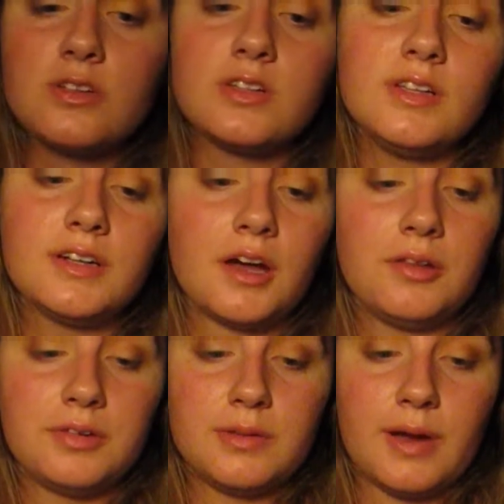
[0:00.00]
There's a lot of
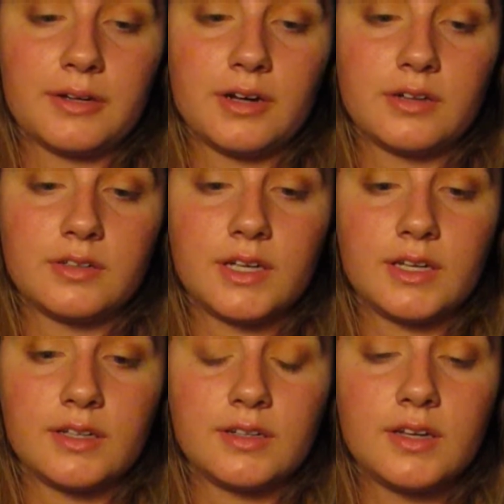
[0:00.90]
color in the background,
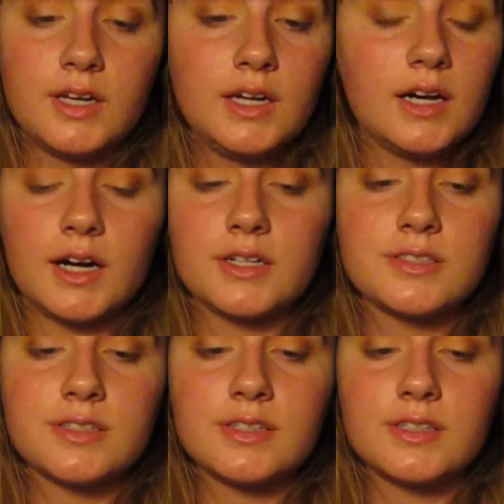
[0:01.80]
and
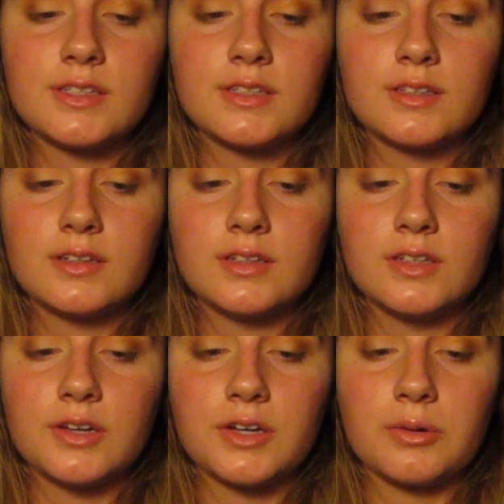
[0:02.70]
honestly,
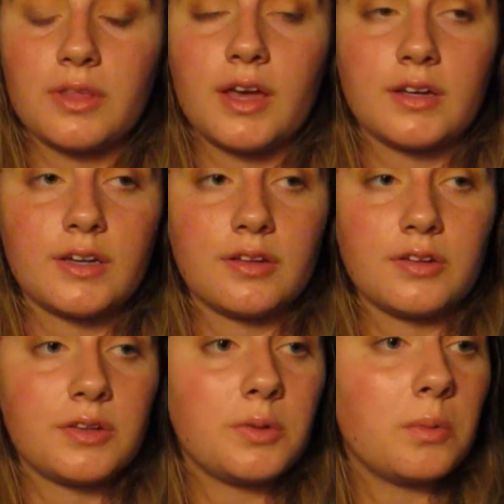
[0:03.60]
you can go with any color
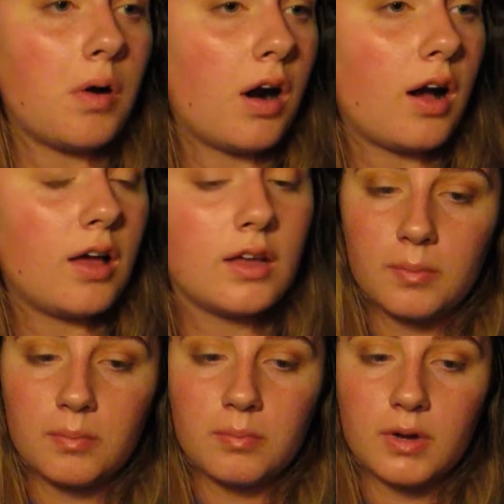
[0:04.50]
that you want.
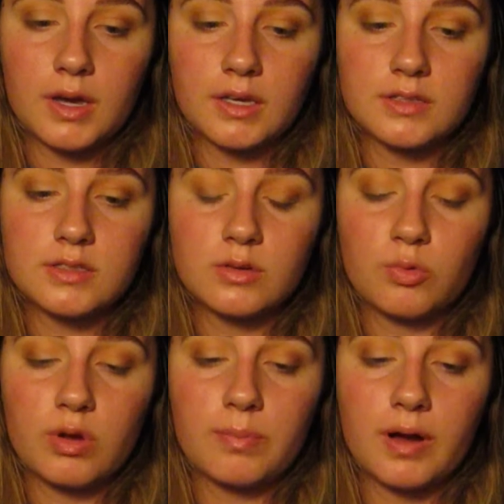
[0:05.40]
Might
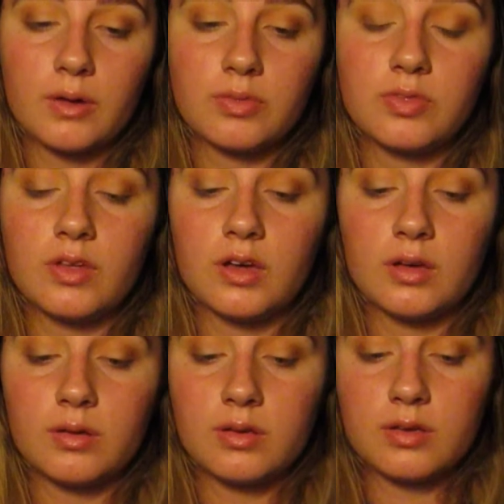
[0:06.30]
whip out
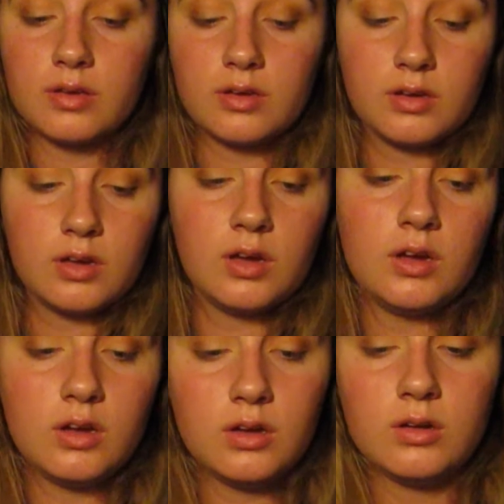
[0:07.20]
the
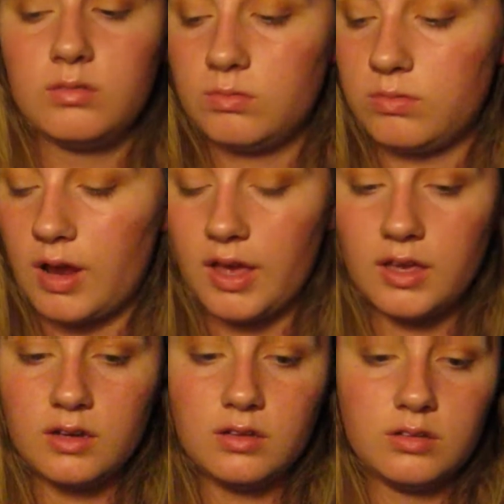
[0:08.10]

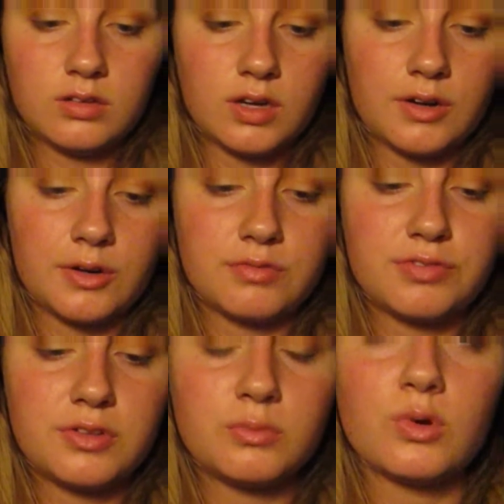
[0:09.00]
red. I don't know, I'm
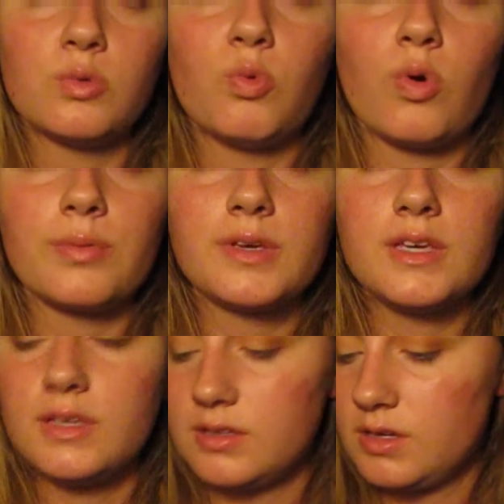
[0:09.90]
feeling more
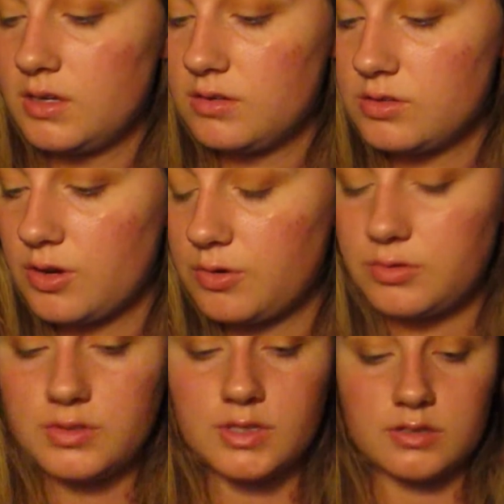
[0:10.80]
warmy
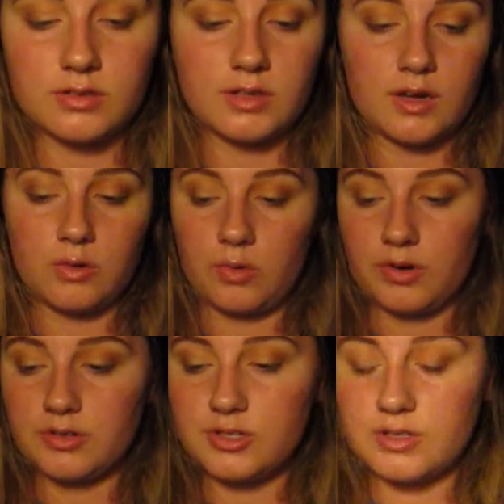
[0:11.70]
tones because there's a lot of
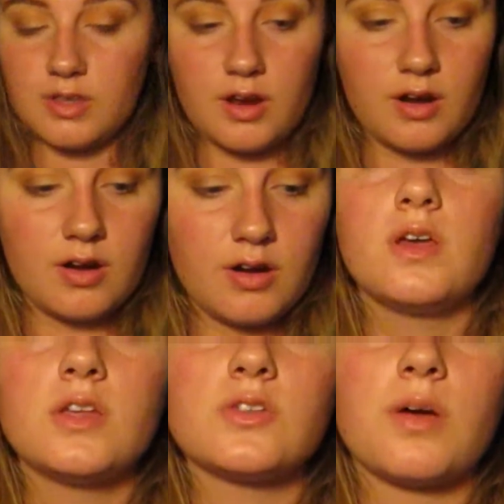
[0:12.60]
orange in there.
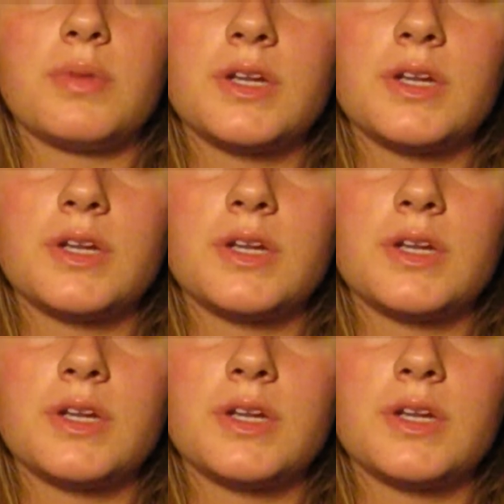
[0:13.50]
So I'm